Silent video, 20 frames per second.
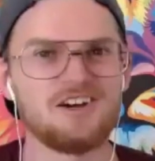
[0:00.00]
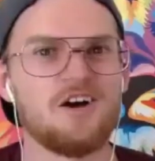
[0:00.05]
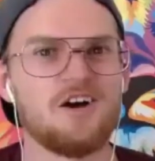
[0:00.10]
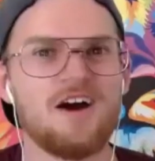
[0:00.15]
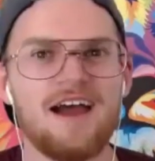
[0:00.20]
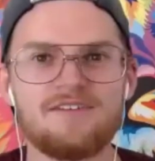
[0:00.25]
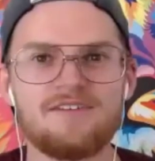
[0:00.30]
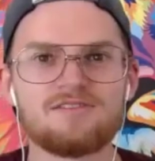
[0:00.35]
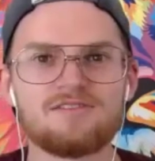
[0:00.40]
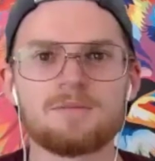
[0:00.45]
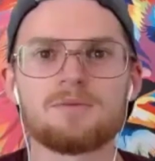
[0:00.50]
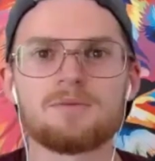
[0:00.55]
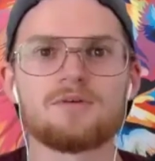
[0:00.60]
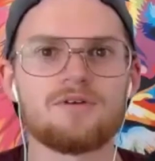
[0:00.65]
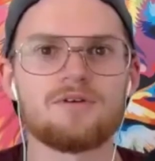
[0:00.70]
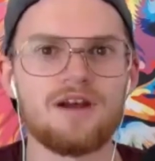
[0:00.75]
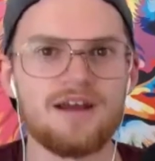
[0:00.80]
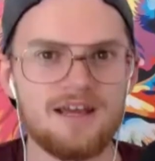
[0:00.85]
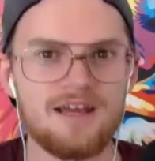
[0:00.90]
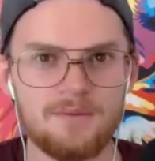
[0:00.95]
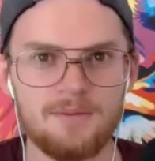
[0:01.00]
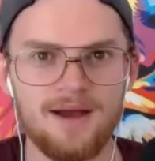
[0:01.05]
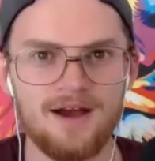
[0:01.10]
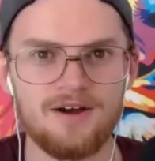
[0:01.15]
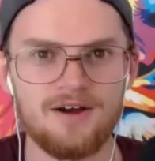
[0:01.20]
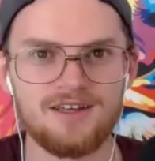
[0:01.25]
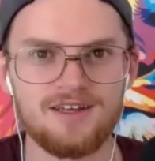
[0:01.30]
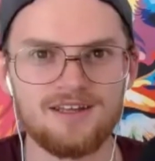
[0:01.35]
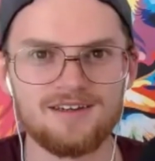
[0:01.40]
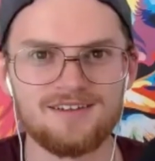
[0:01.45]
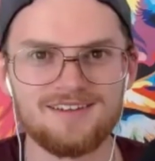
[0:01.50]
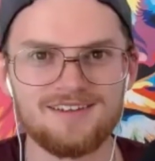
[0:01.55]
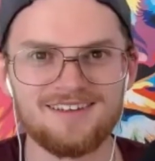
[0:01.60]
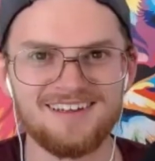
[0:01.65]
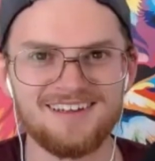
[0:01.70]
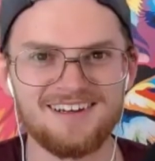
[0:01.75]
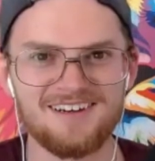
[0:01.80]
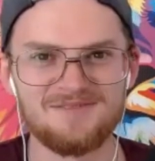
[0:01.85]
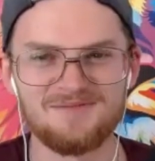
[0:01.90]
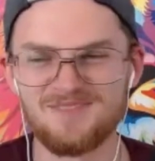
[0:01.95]
I have to pray about it.
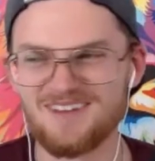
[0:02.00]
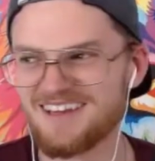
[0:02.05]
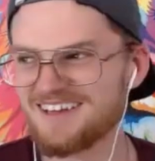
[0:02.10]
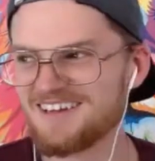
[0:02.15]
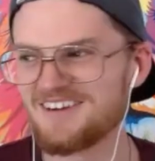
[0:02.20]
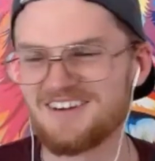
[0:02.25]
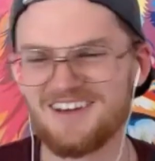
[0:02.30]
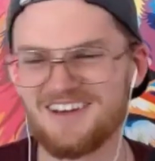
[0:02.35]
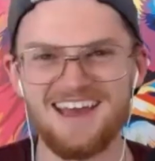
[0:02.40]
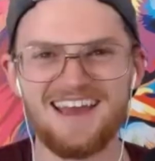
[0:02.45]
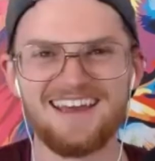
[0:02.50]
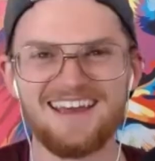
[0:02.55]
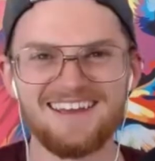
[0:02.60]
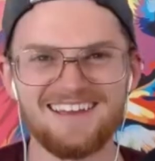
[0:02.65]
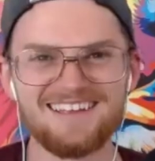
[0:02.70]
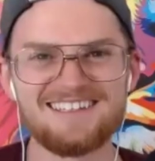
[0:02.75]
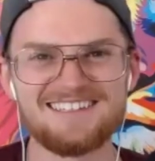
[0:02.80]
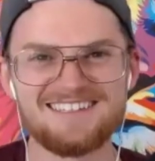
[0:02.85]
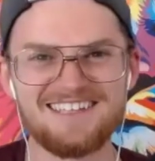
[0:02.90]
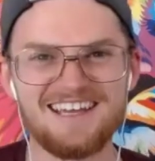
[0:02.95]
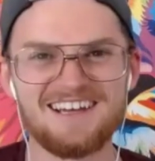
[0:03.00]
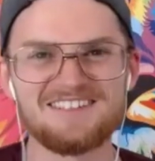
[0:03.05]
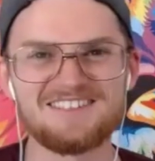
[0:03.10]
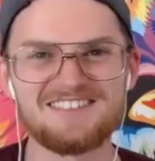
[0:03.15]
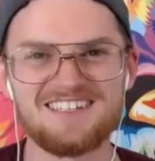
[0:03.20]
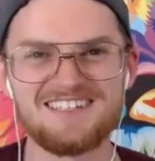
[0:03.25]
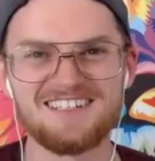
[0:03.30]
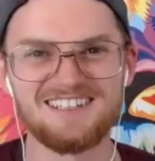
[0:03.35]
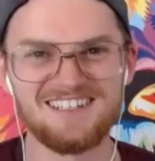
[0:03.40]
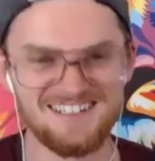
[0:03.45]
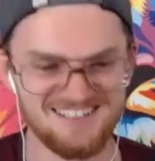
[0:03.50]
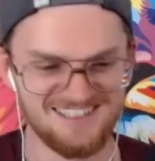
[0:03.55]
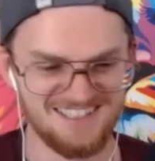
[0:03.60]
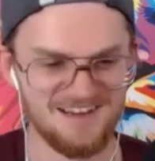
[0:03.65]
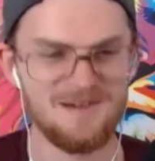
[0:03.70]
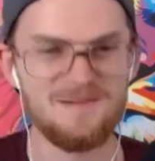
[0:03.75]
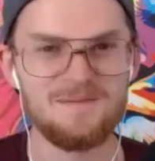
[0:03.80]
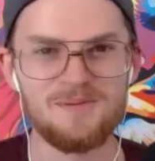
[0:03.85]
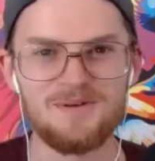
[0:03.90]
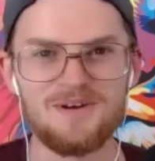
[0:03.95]
I'm like, okay, sounds good. Let's say
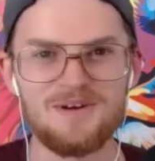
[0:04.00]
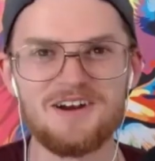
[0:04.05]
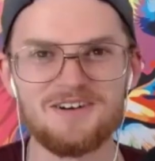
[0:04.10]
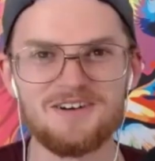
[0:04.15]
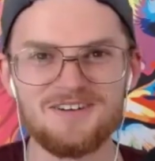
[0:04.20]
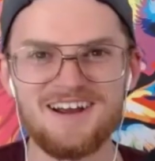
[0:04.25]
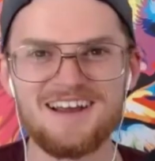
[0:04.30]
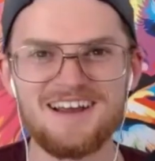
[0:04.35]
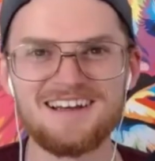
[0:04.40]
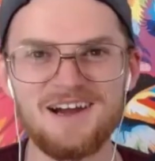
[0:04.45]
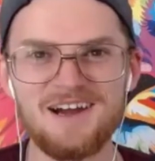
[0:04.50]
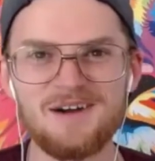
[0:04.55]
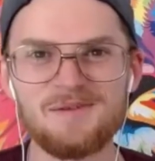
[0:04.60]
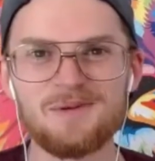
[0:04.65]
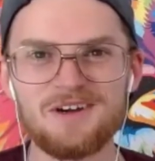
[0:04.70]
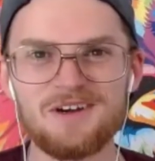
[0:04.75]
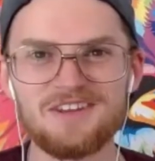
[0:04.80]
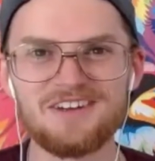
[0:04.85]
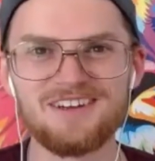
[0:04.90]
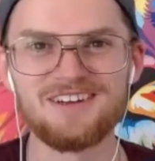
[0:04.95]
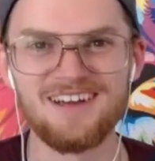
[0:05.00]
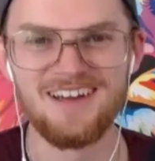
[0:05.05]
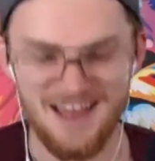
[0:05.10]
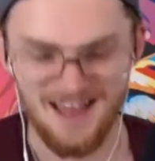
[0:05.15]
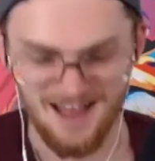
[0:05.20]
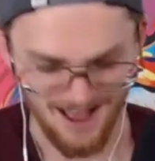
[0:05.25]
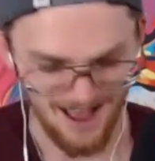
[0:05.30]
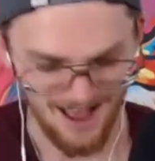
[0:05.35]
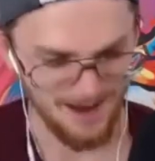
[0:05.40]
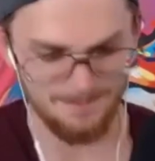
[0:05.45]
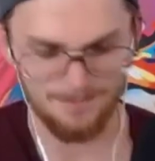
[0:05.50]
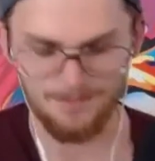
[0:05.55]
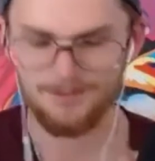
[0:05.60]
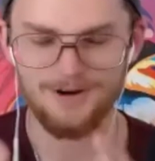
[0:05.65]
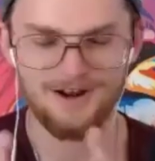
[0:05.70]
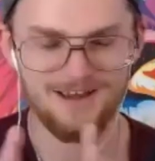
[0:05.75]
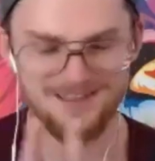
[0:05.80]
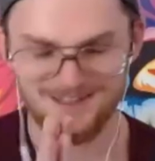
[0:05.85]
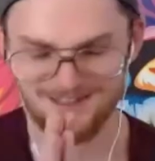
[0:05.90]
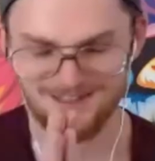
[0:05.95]
a prayer right now, brother. I
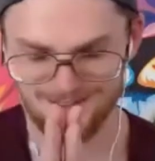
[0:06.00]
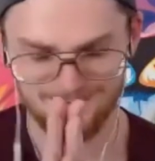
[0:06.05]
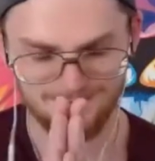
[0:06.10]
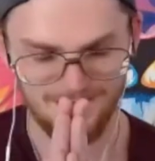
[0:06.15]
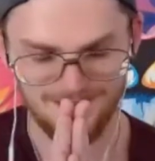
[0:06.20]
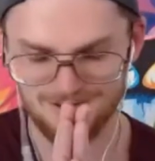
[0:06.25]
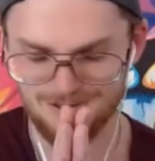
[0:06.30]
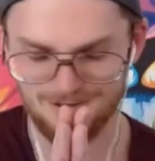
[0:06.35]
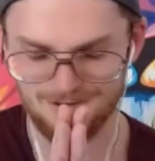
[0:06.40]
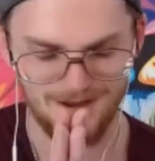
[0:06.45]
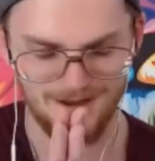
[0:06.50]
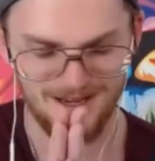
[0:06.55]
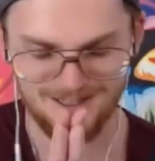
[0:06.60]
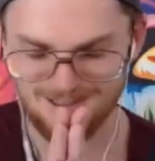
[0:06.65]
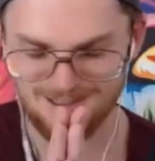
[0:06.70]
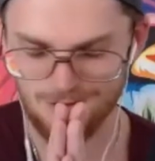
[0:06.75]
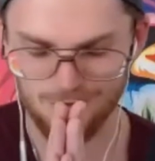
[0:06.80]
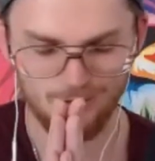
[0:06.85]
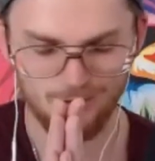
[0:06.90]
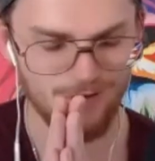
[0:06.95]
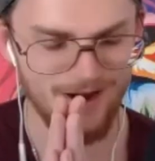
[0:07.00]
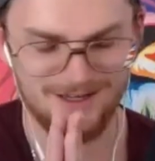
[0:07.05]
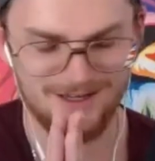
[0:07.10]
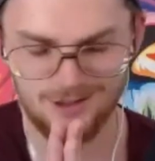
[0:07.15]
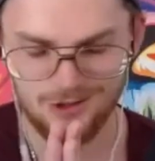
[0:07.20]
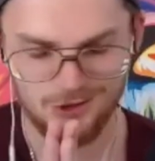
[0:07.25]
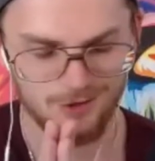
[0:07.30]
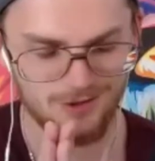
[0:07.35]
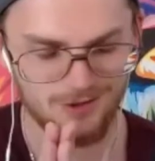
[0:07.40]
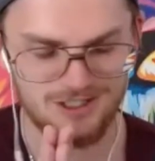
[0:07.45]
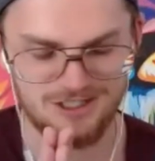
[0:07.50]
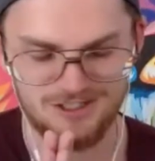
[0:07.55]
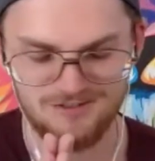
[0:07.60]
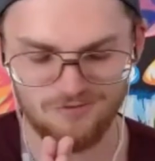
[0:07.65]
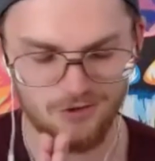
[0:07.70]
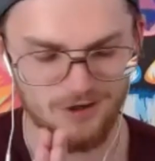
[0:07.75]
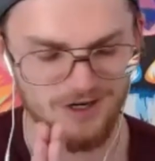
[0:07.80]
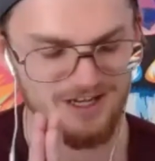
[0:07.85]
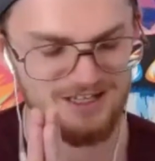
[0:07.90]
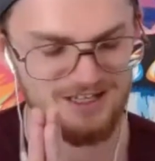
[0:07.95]
pray that Spencer makes the right choice
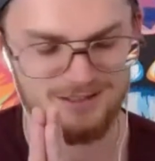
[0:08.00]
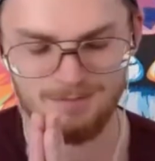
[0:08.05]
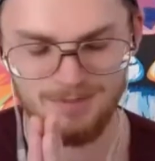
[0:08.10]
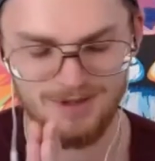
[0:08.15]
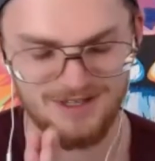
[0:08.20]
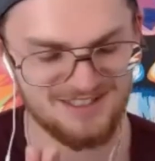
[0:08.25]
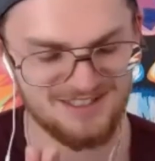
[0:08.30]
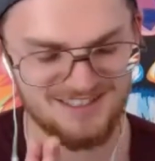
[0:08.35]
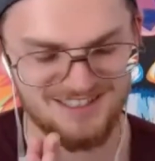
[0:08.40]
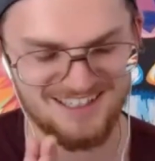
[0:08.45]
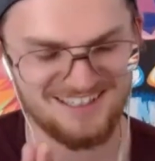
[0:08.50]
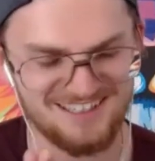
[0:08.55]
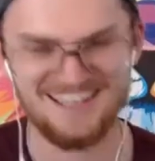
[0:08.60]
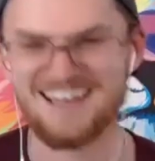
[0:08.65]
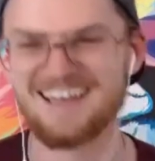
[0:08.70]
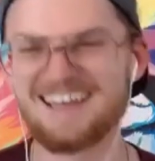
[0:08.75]
for his business.